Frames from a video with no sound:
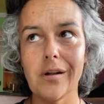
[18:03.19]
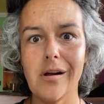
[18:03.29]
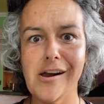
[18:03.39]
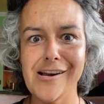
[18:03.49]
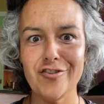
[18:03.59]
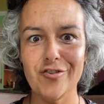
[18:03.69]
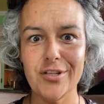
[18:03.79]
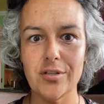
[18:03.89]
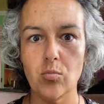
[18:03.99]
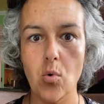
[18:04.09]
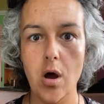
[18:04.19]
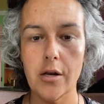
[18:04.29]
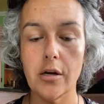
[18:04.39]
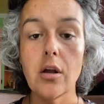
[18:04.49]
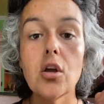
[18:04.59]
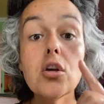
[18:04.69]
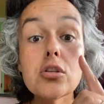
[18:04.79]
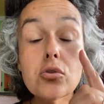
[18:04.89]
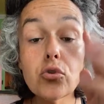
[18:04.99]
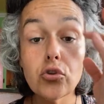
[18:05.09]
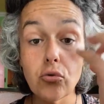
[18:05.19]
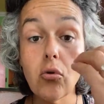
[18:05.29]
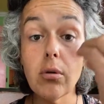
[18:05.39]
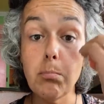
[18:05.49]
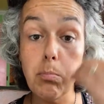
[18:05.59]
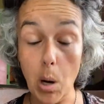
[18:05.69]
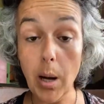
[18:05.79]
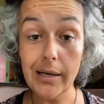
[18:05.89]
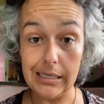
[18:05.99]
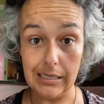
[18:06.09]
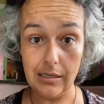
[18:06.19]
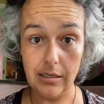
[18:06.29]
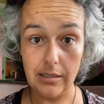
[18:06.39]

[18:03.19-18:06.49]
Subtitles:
I should drink some water. So your body